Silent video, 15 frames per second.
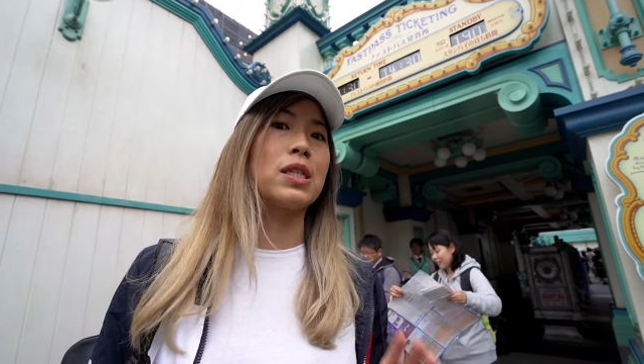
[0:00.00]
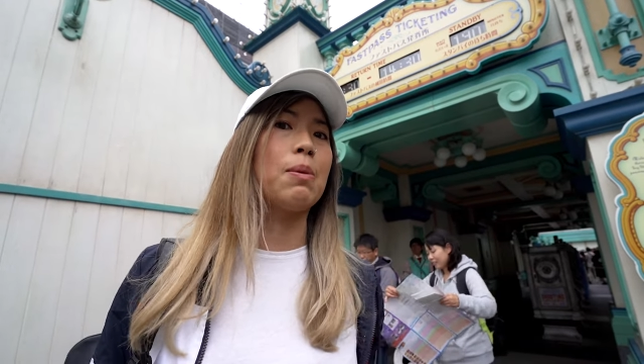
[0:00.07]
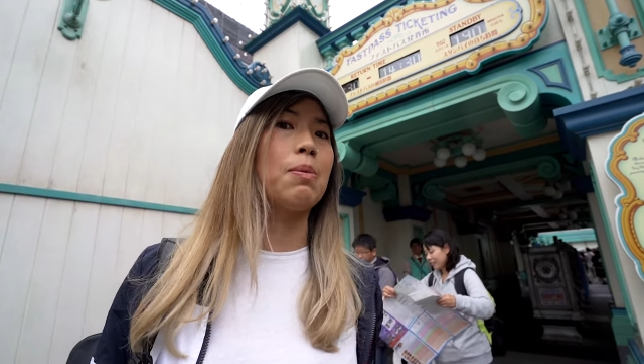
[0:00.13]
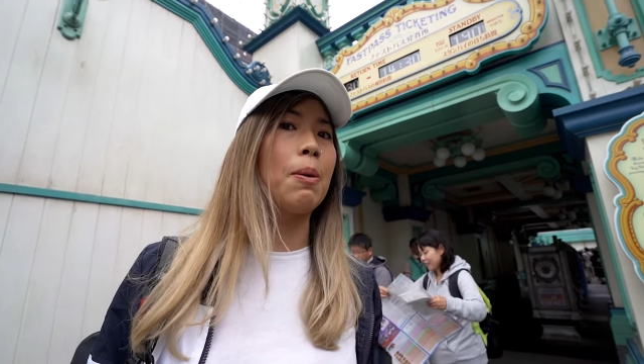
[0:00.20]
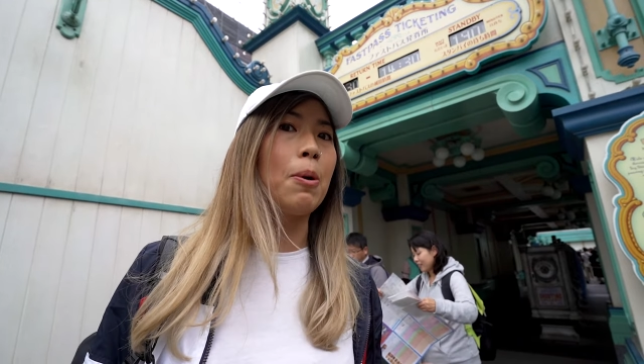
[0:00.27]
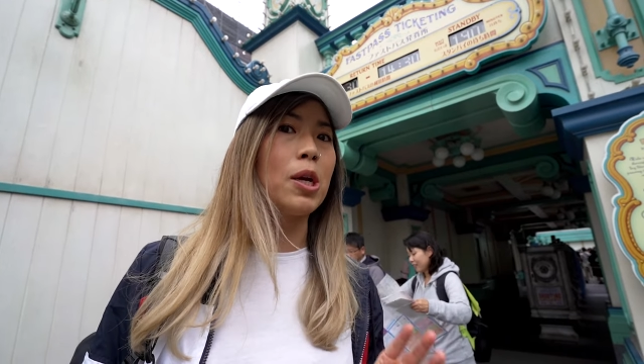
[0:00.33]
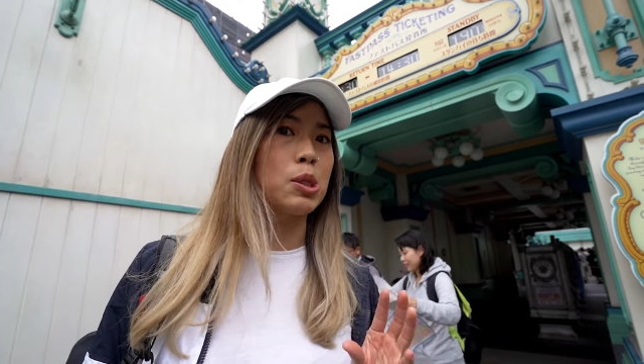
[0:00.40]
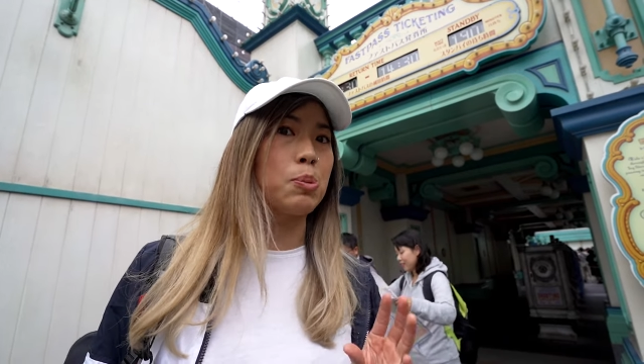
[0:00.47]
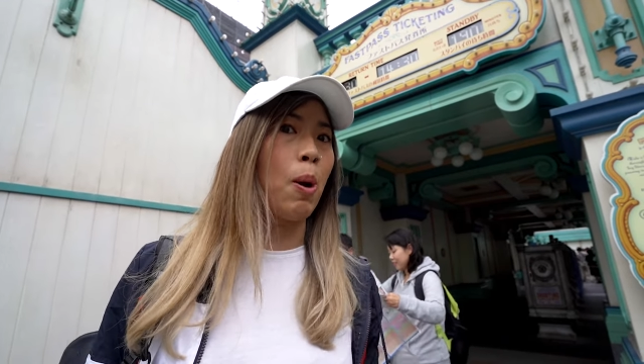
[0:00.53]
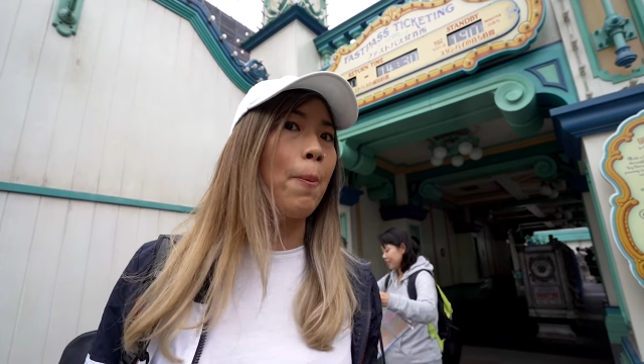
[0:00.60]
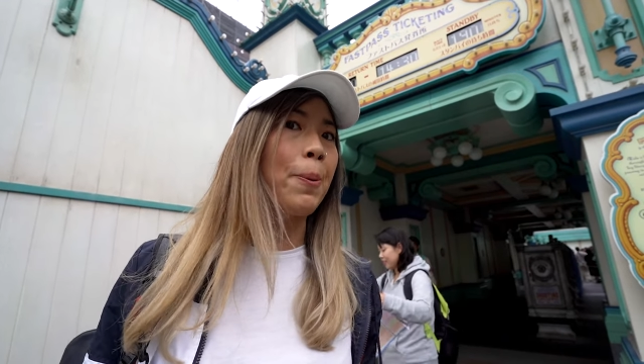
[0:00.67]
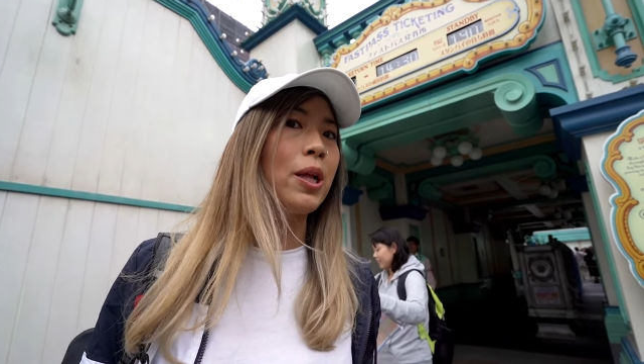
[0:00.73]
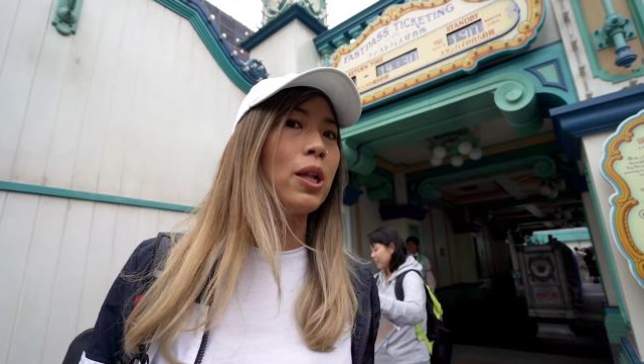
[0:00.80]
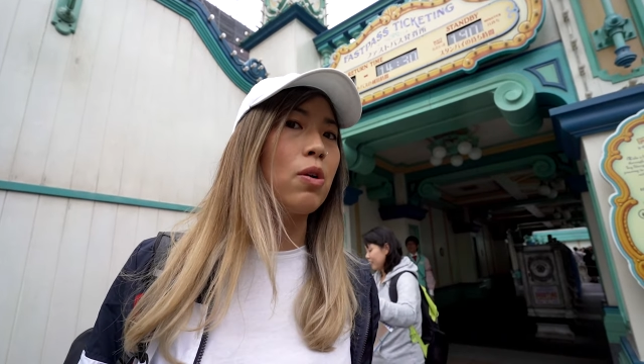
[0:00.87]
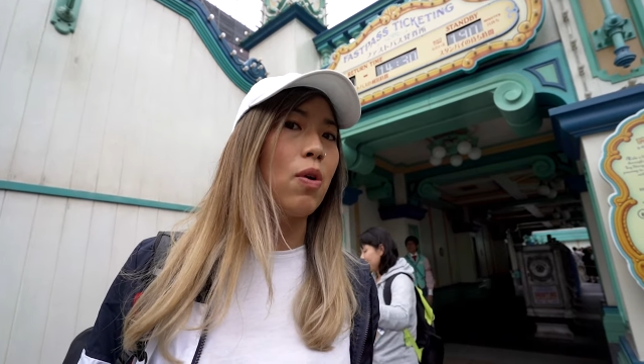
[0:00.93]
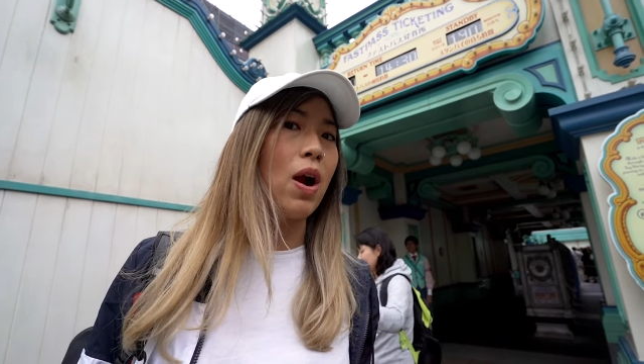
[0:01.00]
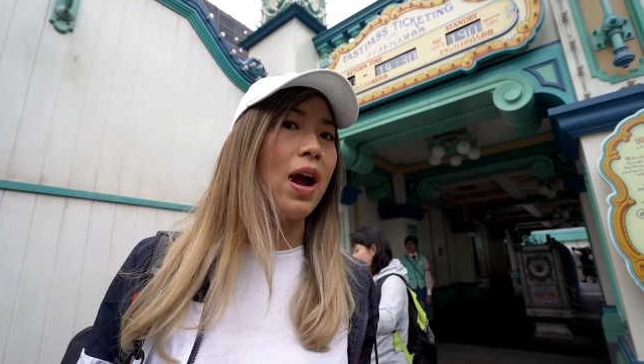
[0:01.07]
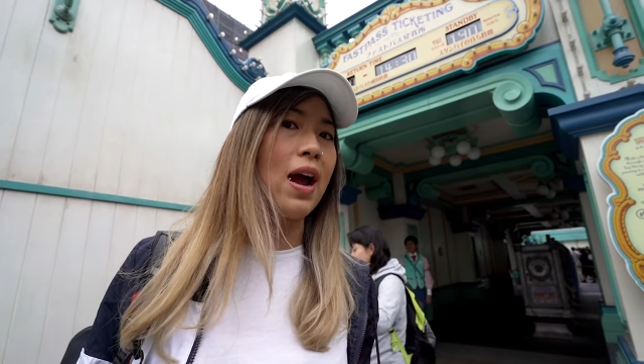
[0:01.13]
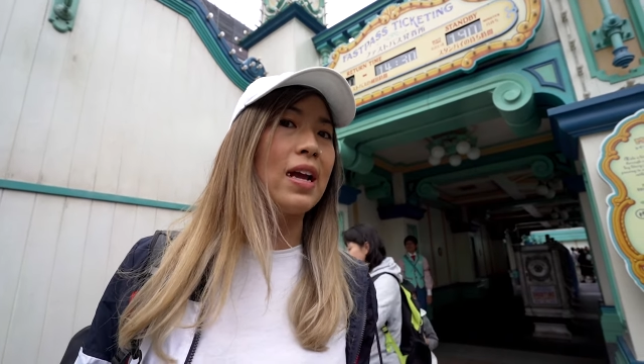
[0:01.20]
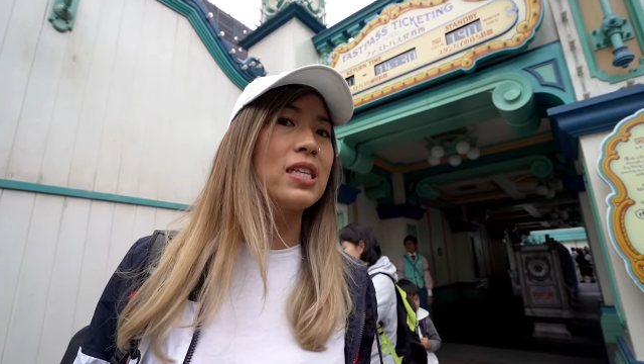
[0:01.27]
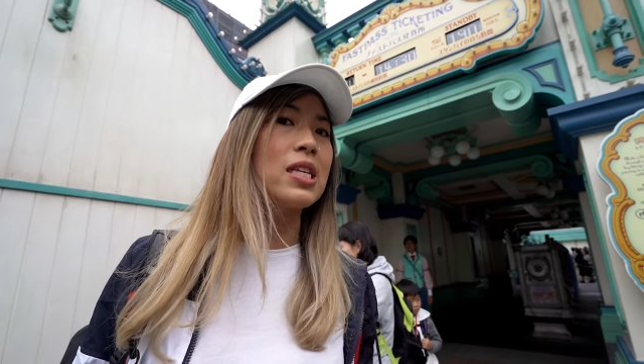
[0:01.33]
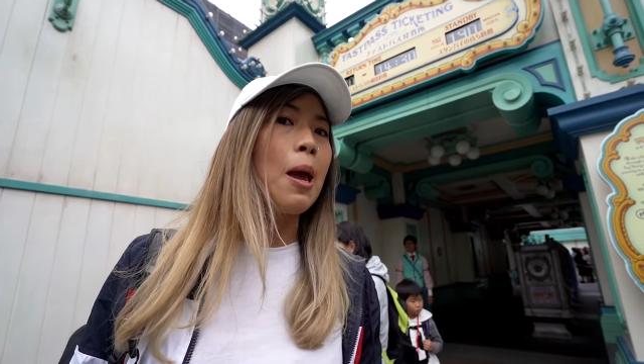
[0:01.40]
some of the most popular
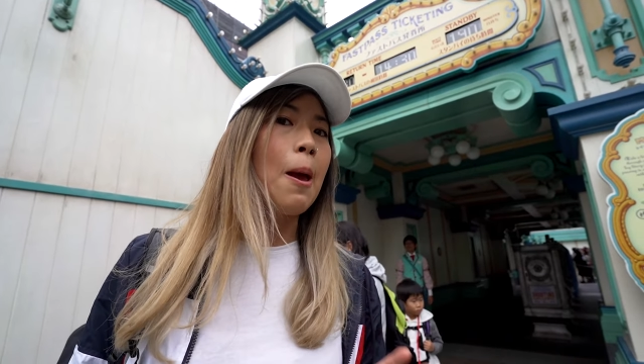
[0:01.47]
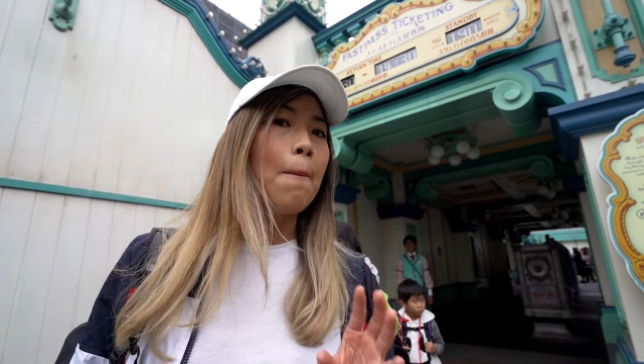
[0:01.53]
rides.